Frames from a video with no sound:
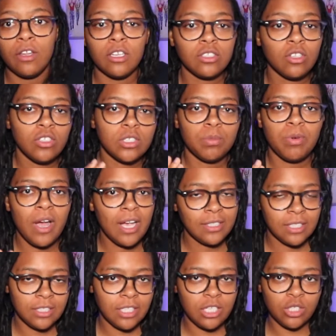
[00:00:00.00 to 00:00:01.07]
There's no surprise
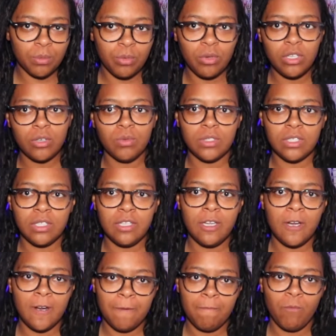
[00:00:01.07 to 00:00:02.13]
that Sandra Bullock was in
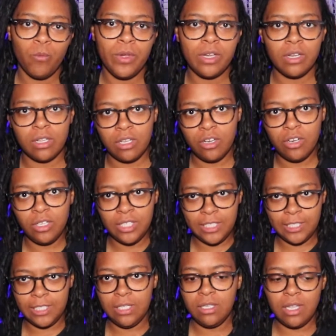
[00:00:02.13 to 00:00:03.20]
there. We could clearly
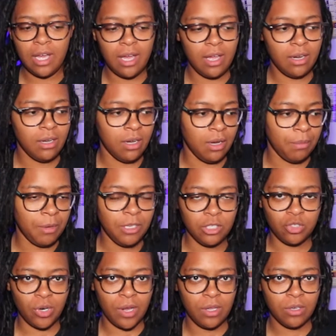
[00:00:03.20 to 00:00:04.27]
see that um, in the
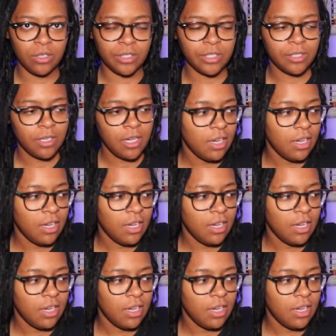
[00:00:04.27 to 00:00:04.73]
trailers.